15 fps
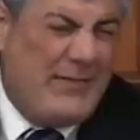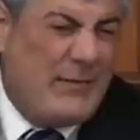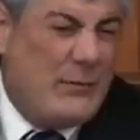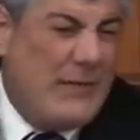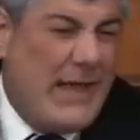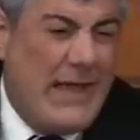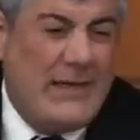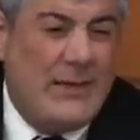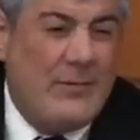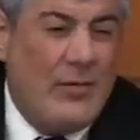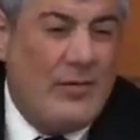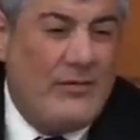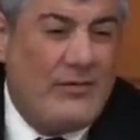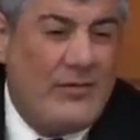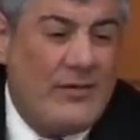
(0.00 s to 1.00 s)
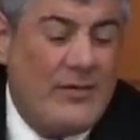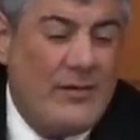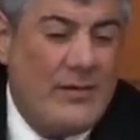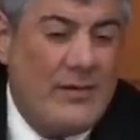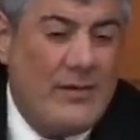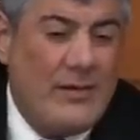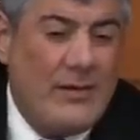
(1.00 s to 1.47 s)
us to the animals.
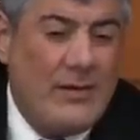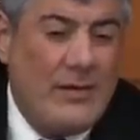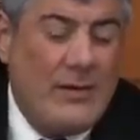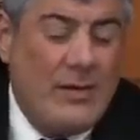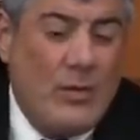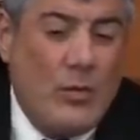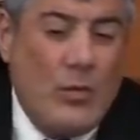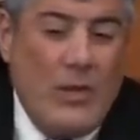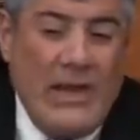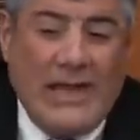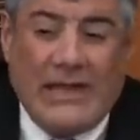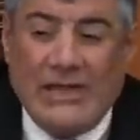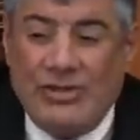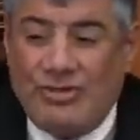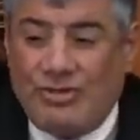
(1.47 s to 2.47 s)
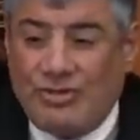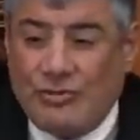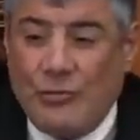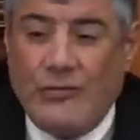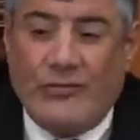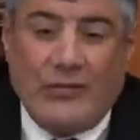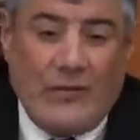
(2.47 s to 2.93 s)
We can
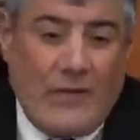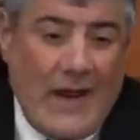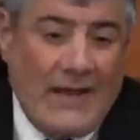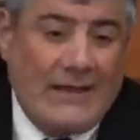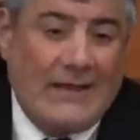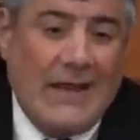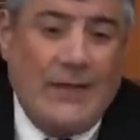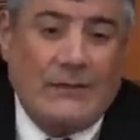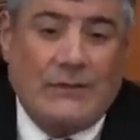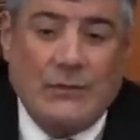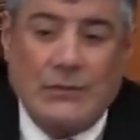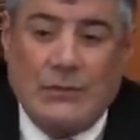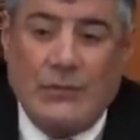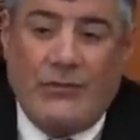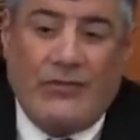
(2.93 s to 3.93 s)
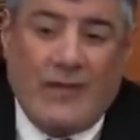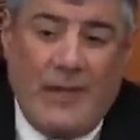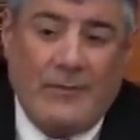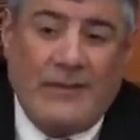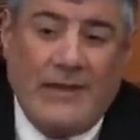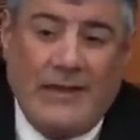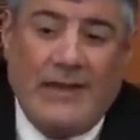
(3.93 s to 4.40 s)
choose right now to do
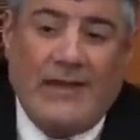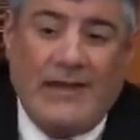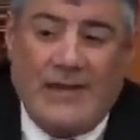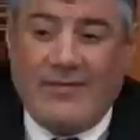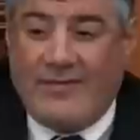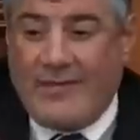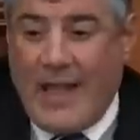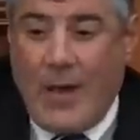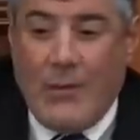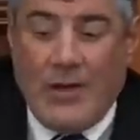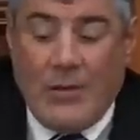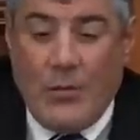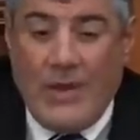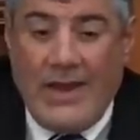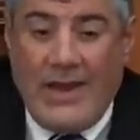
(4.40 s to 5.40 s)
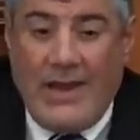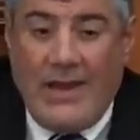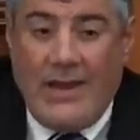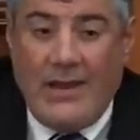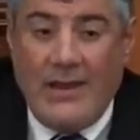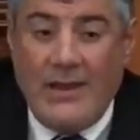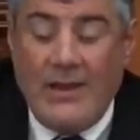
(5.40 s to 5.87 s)
something against our
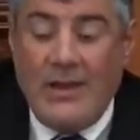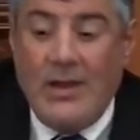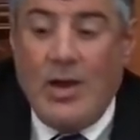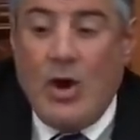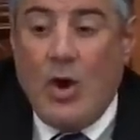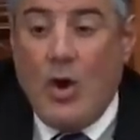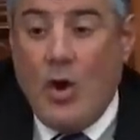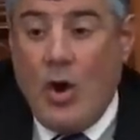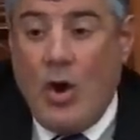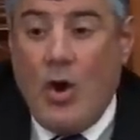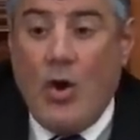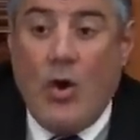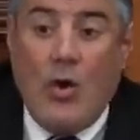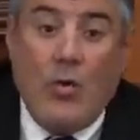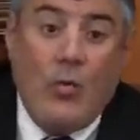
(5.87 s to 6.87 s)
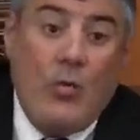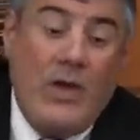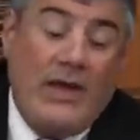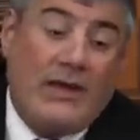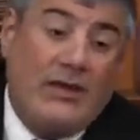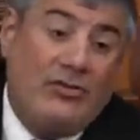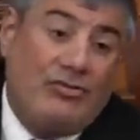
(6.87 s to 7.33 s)
will, or
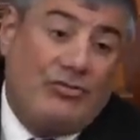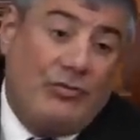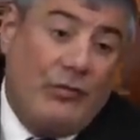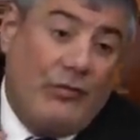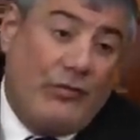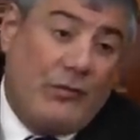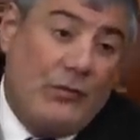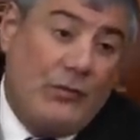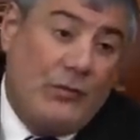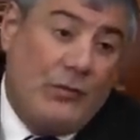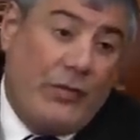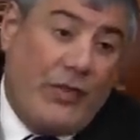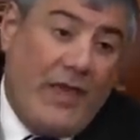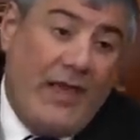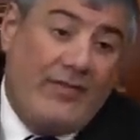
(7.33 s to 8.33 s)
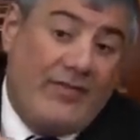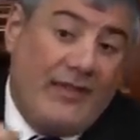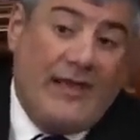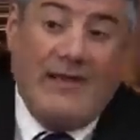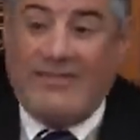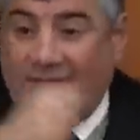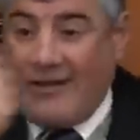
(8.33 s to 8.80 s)
we can choose to do things
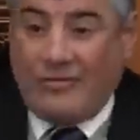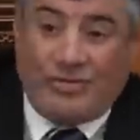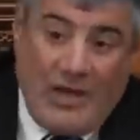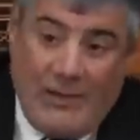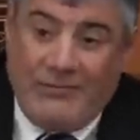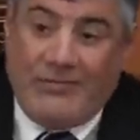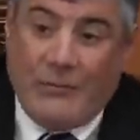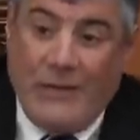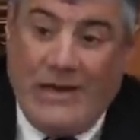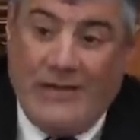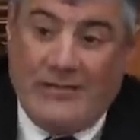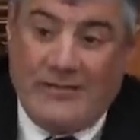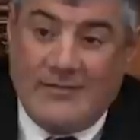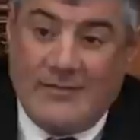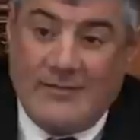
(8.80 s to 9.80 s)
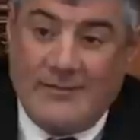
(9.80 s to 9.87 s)
against Hashem's will.